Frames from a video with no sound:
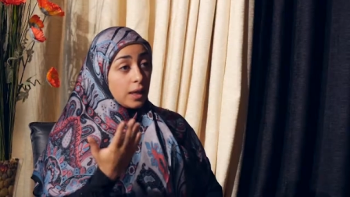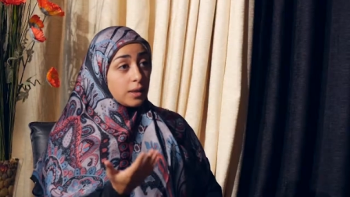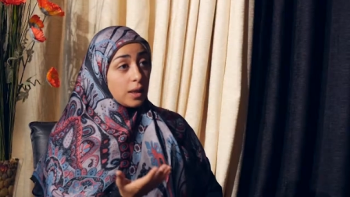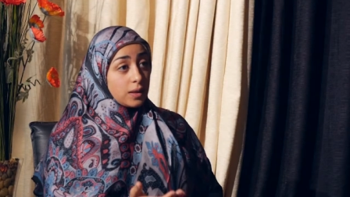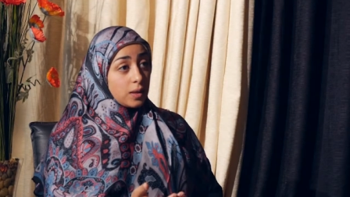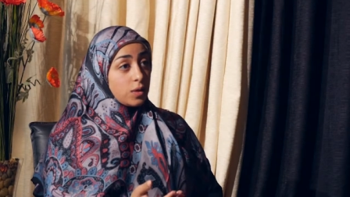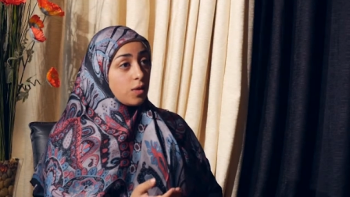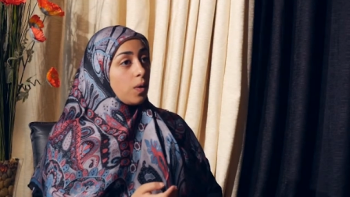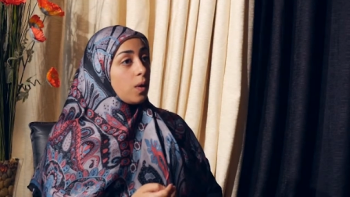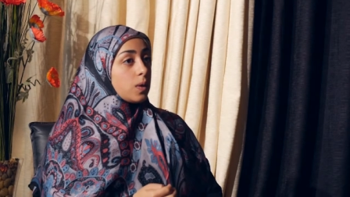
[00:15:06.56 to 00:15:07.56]
Dozens
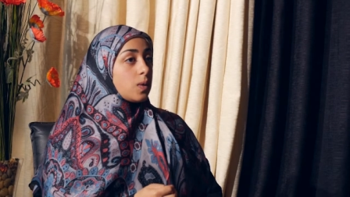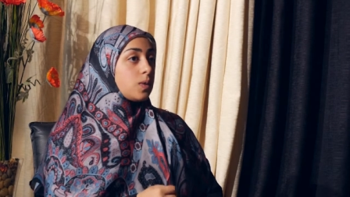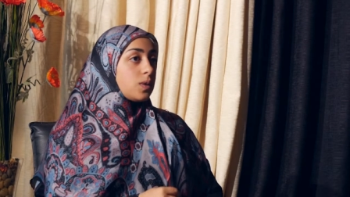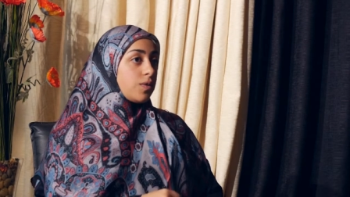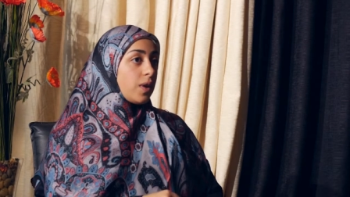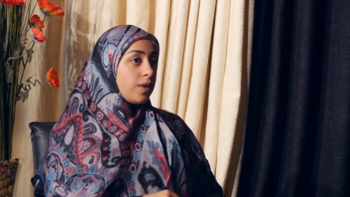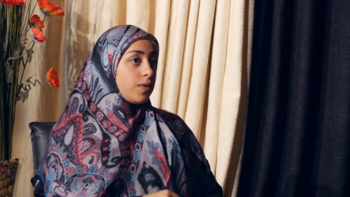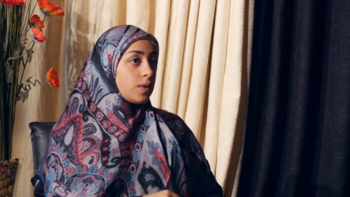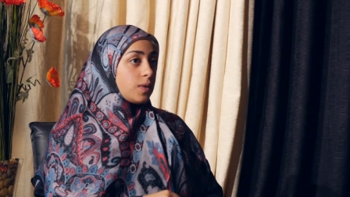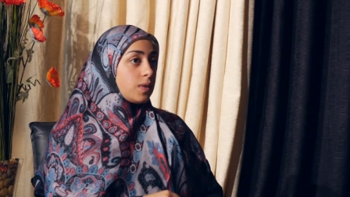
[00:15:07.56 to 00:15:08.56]
of Holocaust
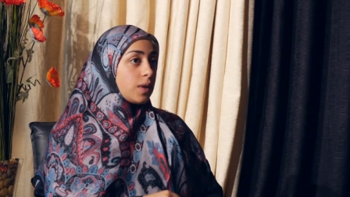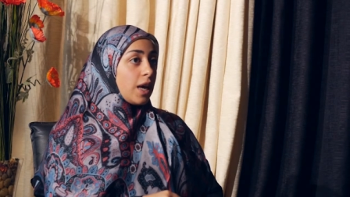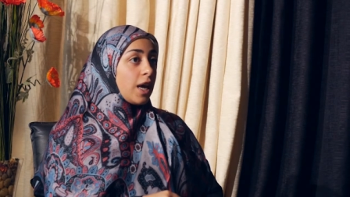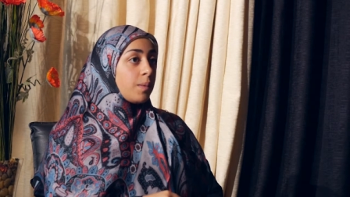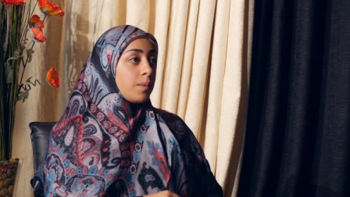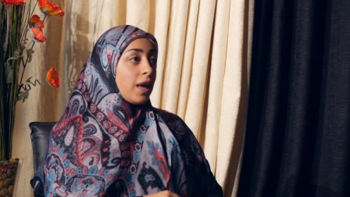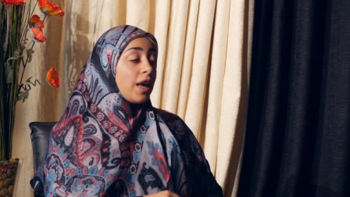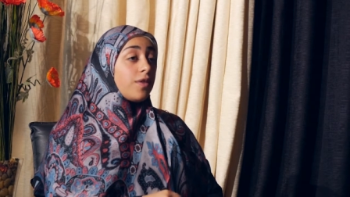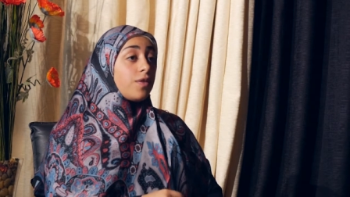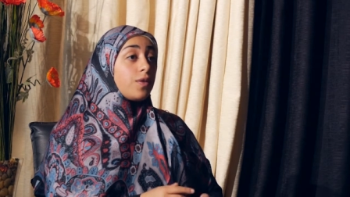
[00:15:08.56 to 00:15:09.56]
survivors
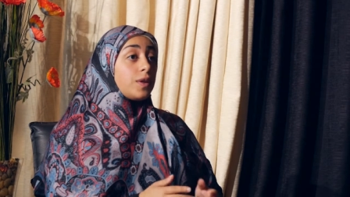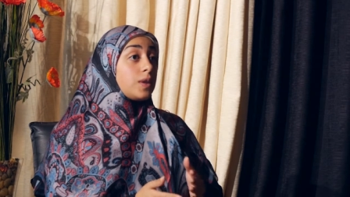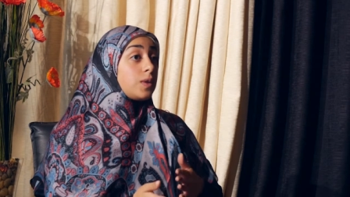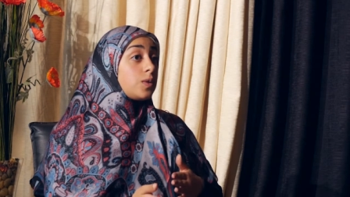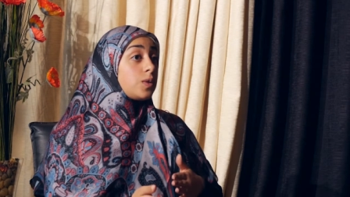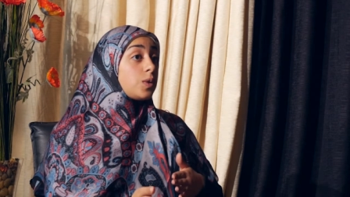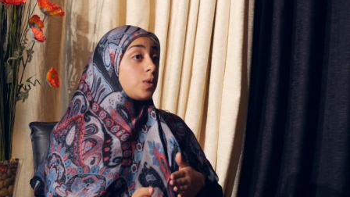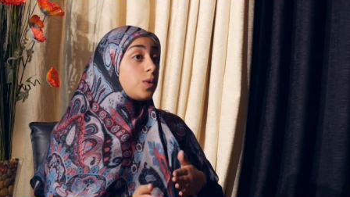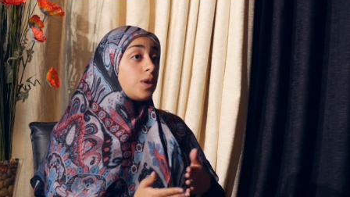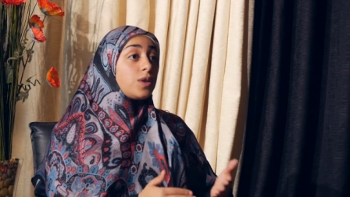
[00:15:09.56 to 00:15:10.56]
have written
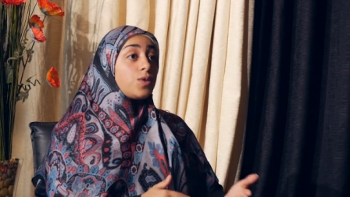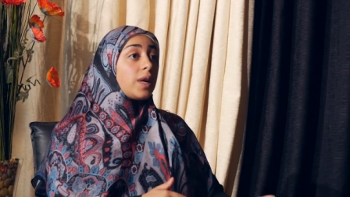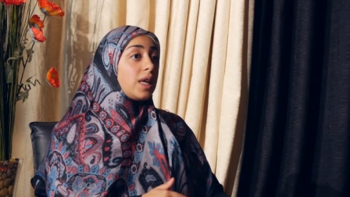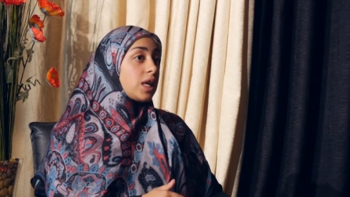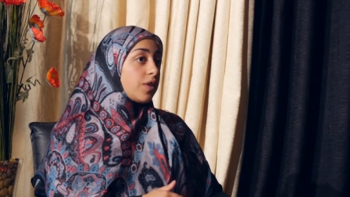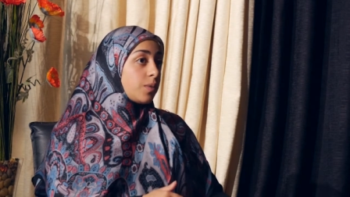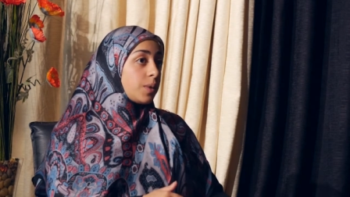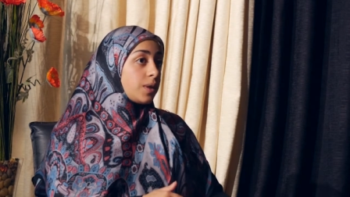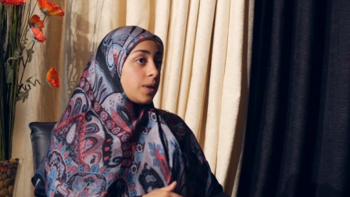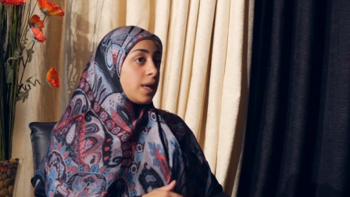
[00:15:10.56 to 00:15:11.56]
to the Israeli
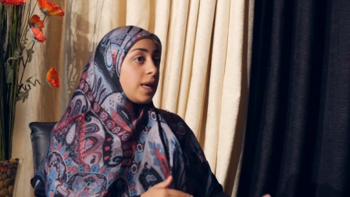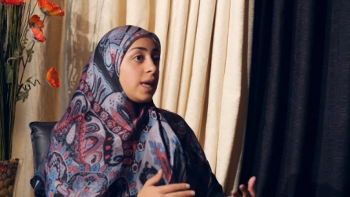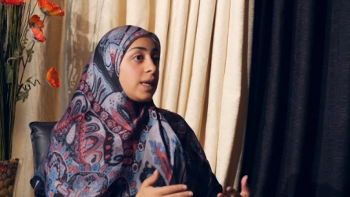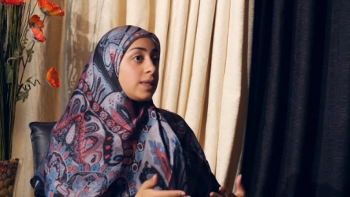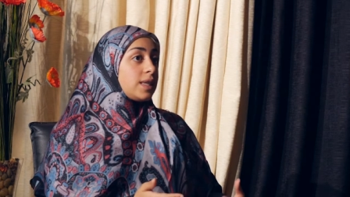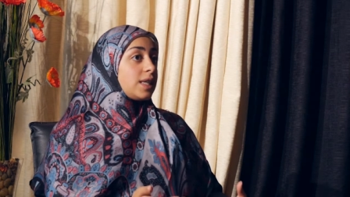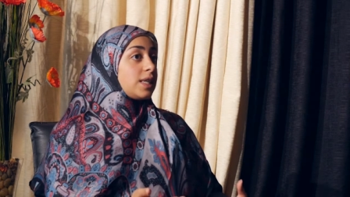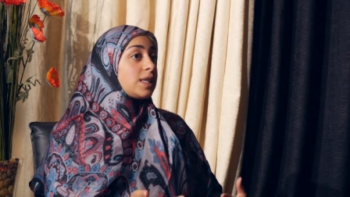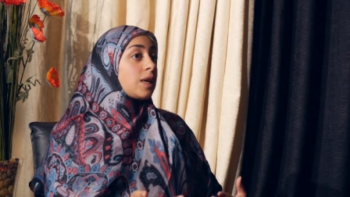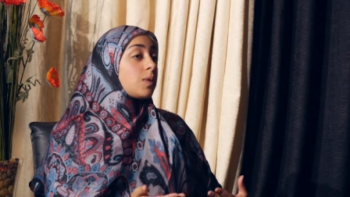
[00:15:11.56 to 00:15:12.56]
government
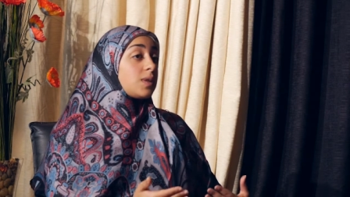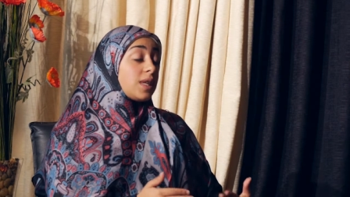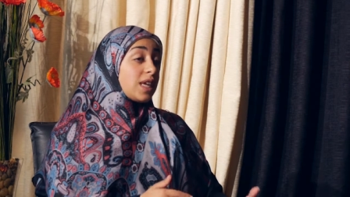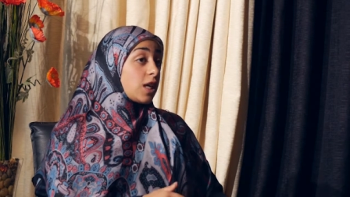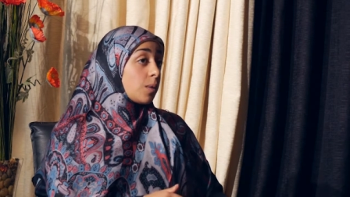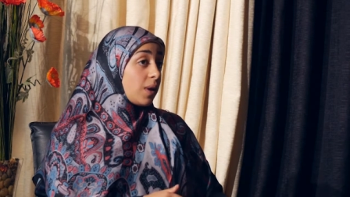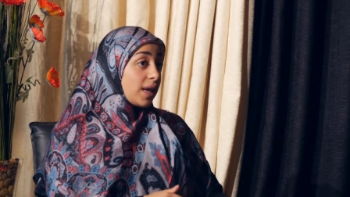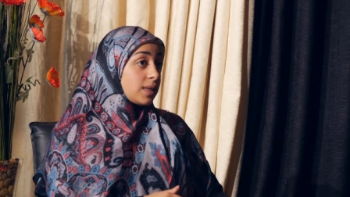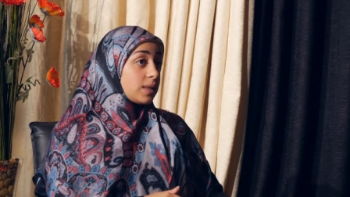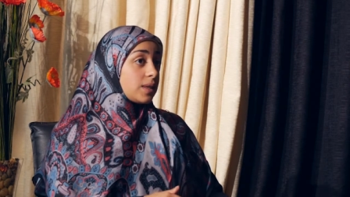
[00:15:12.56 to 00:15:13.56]
stating that what's taking
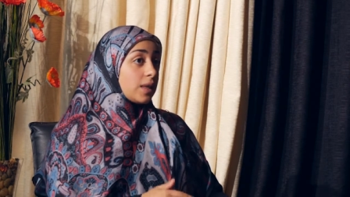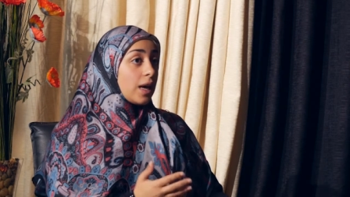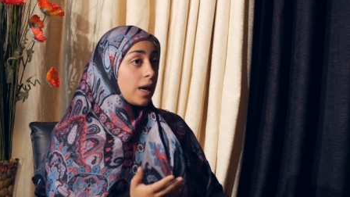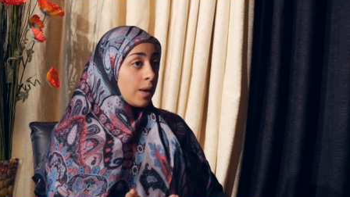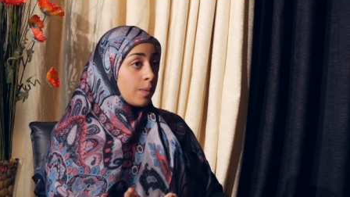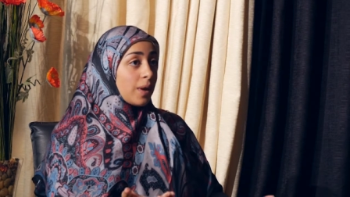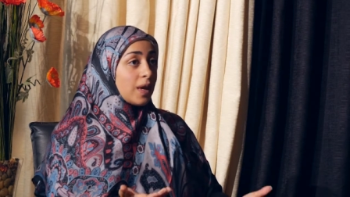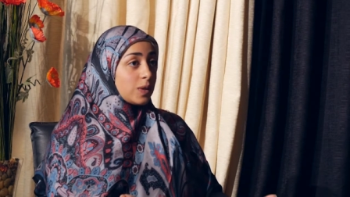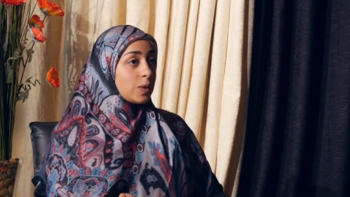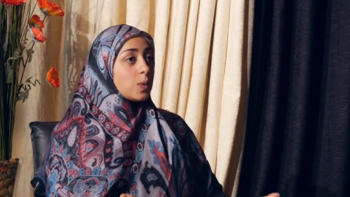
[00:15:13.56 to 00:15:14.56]
place,
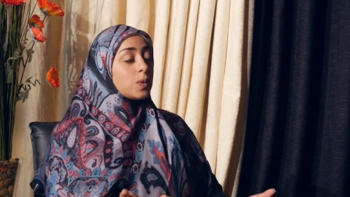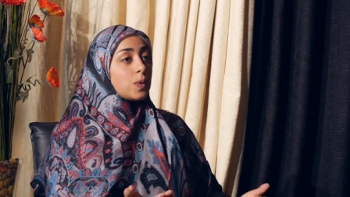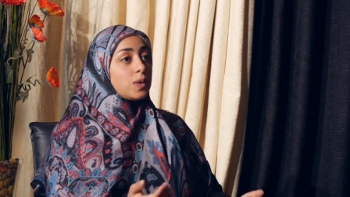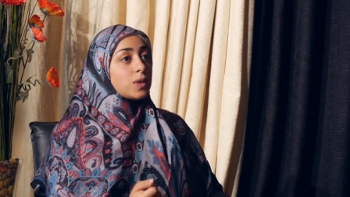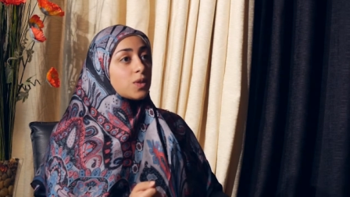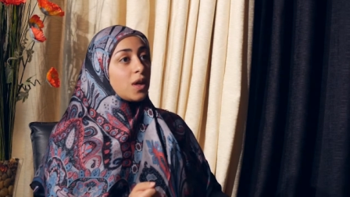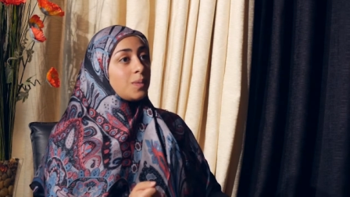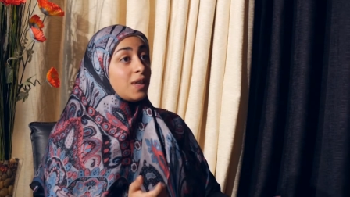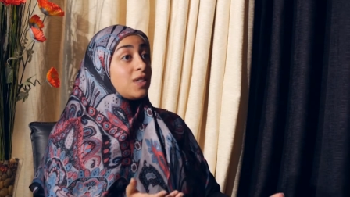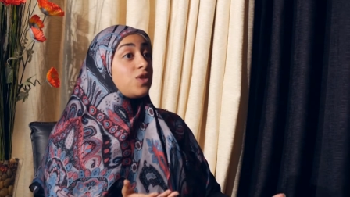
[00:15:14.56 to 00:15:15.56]
as you also
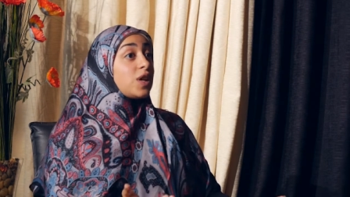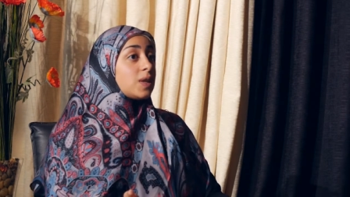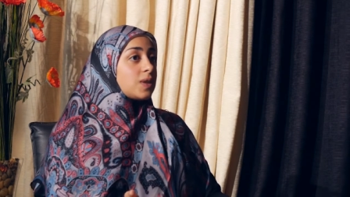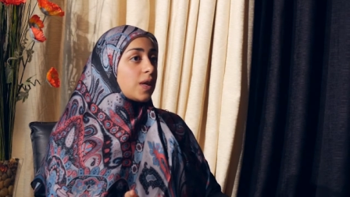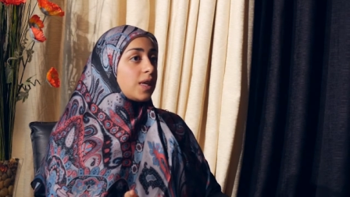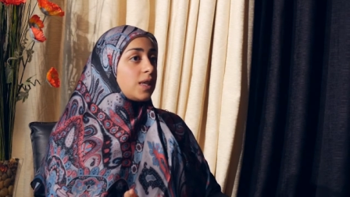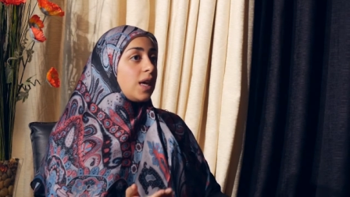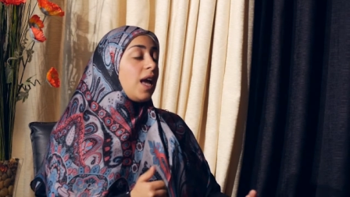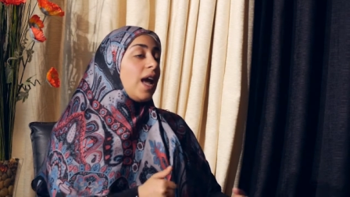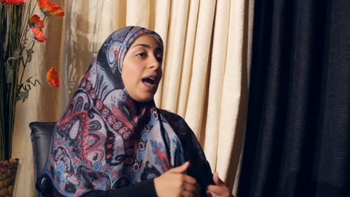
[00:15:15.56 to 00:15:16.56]
described, is genocide.
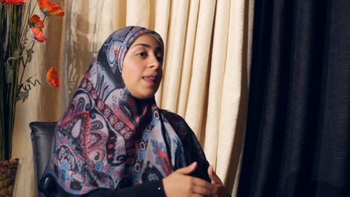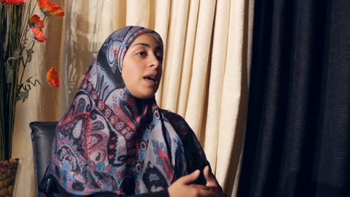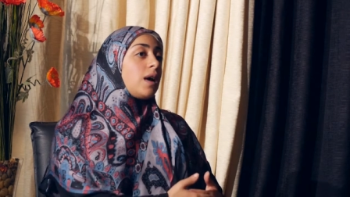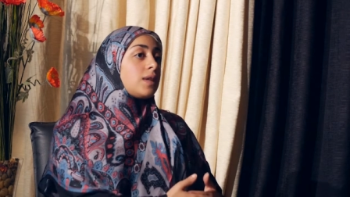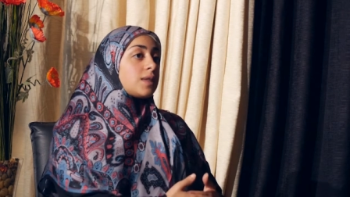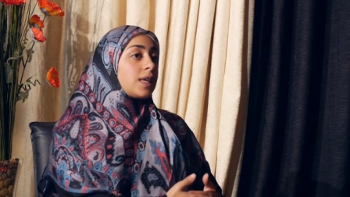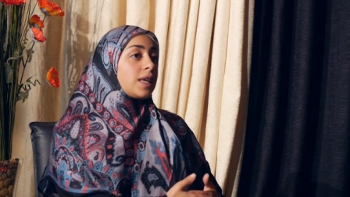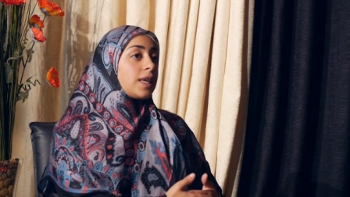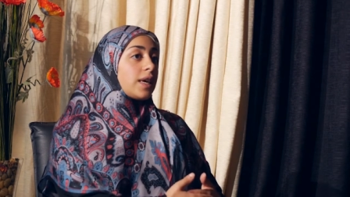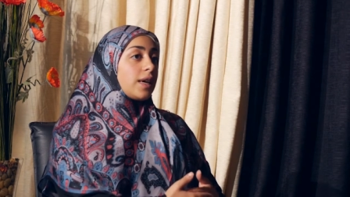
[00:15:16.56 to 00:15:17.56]
And they're
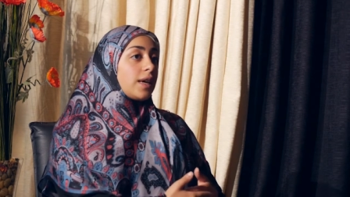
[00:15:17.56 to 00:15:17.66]
asking